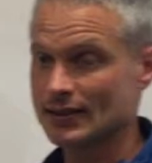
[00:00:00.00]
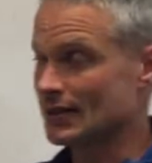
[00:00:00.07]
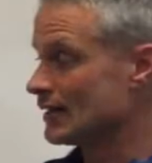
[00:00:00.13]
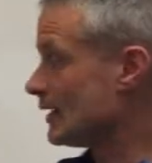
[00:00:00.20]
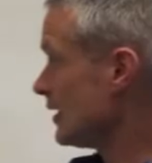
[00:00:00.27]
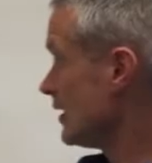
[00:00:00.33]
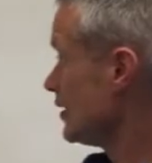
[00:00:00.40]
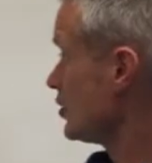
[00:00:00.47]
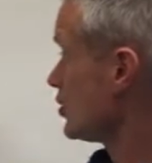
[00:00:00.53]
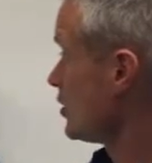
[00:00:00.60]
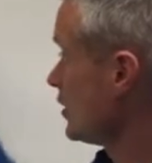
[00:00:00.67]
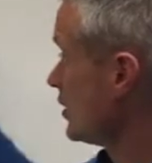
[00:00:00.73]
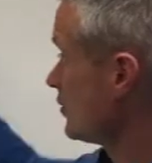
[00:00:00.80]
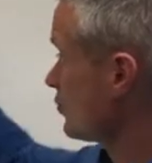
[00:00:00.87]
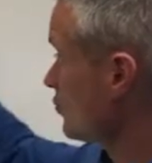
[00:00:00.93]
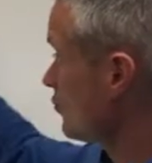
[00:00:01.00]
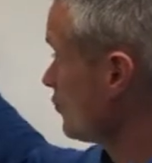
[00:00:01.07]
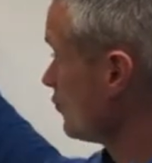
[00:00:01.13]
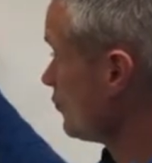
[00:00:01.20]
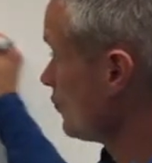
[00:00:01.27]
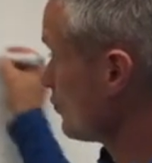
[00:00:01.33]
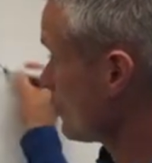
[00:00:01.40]
the energy
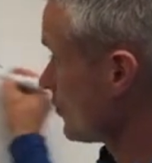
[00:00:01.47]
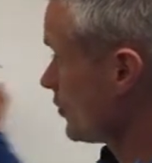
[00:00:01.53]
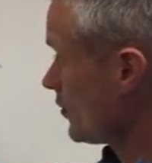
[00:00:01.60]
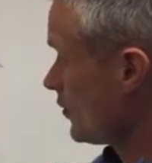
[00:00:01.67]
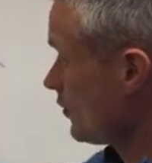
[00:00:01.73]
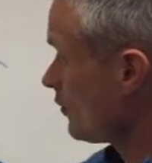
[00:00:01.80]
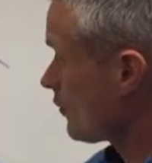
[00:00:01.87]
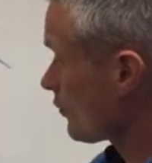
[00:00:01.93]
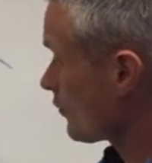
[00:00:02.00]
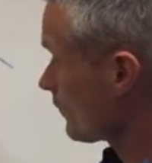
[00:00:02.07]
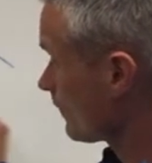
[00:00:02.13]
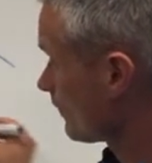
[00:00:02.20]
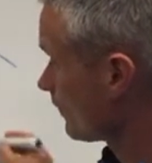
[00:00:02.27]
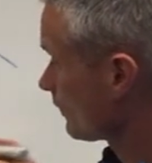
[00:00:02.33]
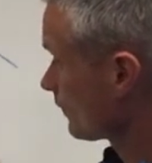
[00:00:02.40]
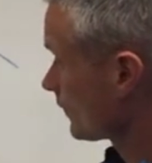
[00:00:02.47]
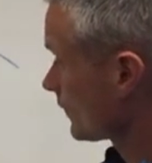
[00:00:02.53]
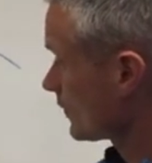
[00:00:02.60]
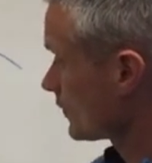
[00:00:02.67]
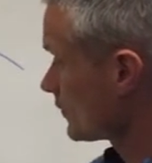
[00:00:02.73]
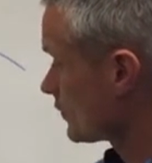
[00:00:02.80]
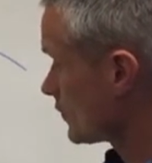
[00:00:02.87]
to the earth,
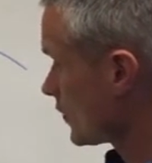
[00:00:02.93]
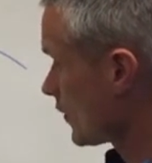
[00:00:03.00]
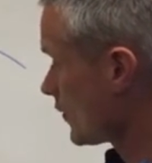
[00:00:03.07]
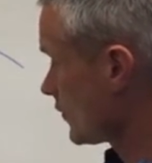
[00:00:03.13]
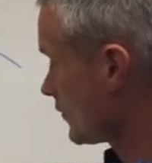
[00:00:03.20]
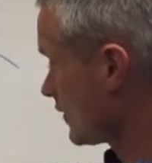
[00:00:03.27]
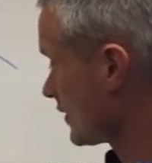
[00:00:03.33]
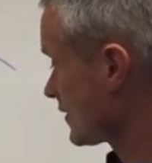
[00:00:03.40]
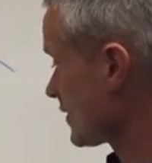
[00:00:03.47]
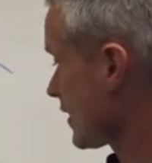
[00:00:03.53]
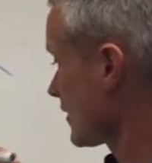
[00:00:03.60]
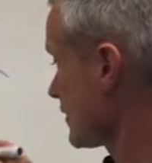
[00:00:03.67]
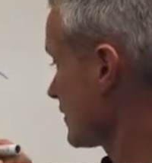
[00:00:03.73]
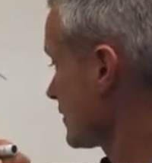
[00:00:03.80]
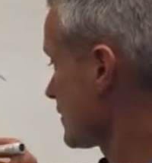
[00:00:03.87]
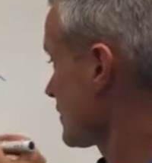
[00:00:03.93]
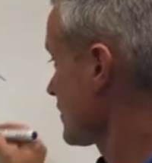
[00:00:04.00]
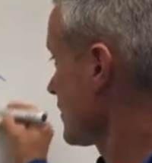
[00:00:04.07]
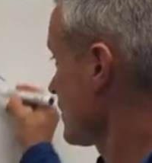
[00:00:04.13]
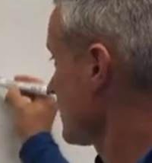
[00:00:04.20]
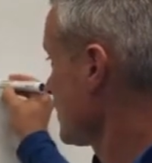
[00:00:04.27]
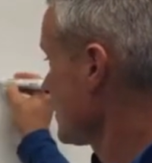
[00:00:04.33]
so the sun's
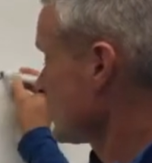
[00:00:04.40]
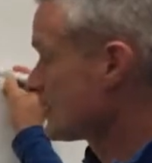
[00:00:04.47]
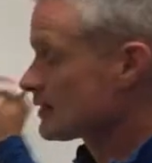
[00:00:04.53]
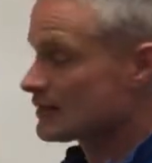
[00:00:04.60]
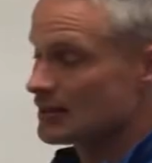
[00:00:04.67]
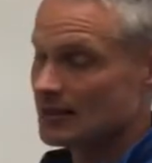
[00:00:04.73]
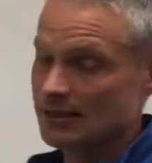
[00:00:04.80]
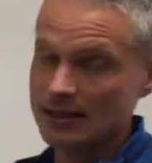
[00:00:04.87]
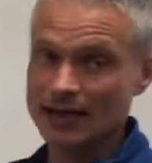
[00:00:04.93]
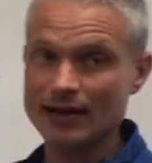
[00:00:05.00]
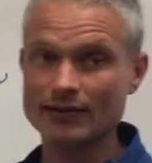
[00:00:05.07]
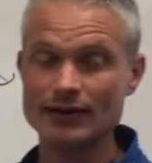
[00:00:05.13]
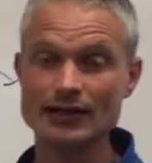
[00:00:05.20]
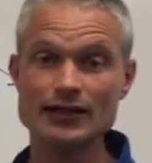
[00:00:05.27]
sending out